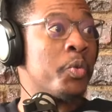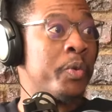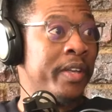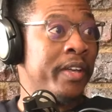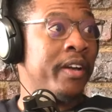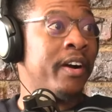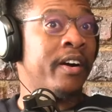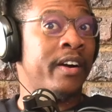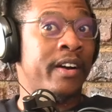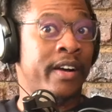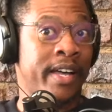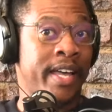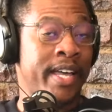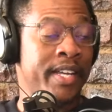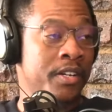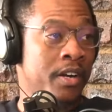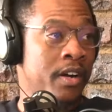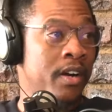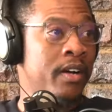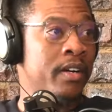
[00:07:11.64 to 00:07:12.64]
we are
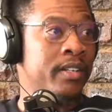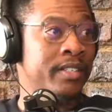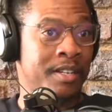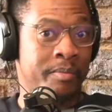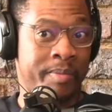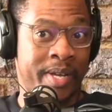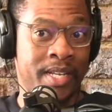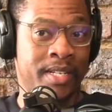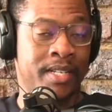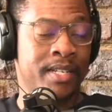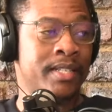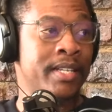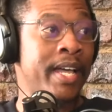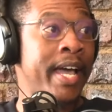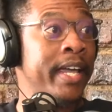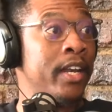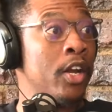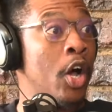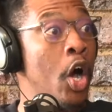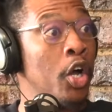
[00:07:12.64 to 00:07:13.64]
at heart and by
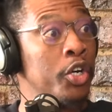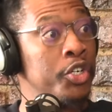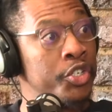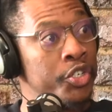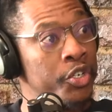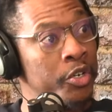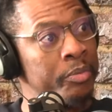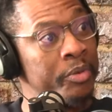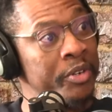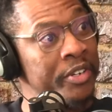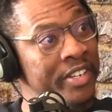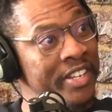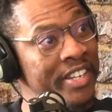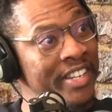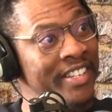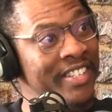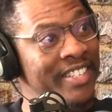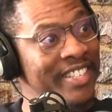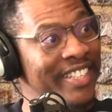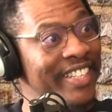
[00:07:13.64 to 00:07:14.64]
design yeah.
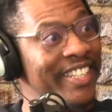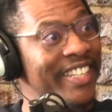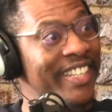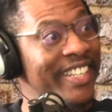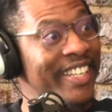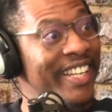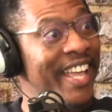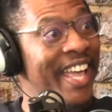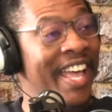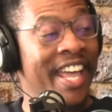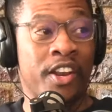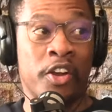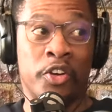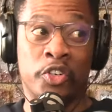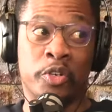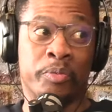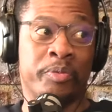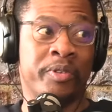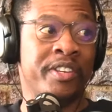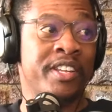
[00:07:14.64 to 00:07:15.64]
entrepreneurs. Yes. And
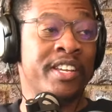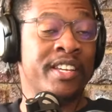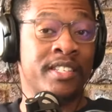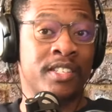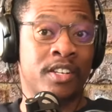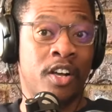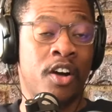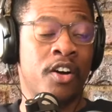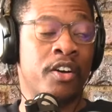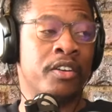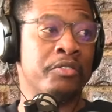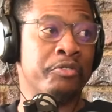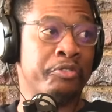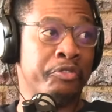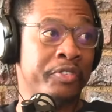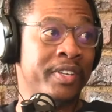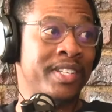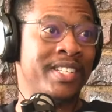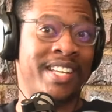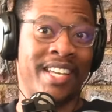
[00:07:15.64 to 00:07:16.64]
entrepreneurs can't
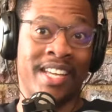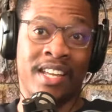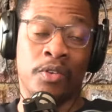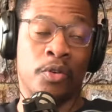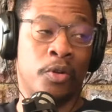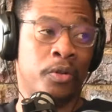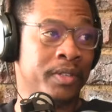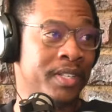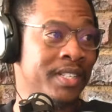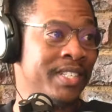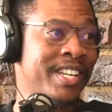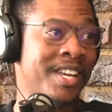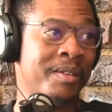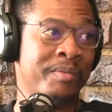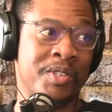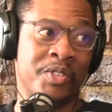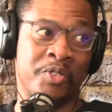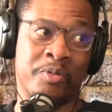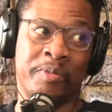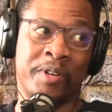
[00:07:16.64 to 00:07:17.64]
fit in all the
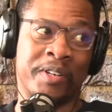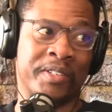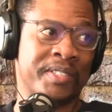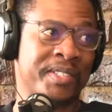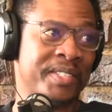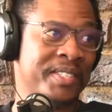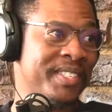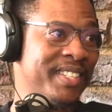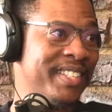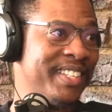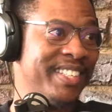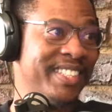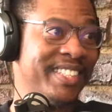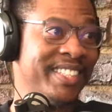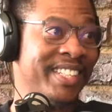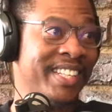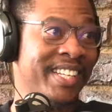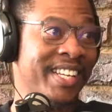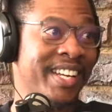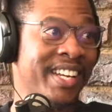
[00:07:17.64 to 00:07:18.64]
time into no. boxes.
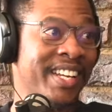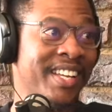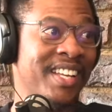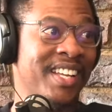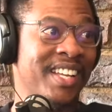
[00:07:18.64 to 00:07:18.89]
You know?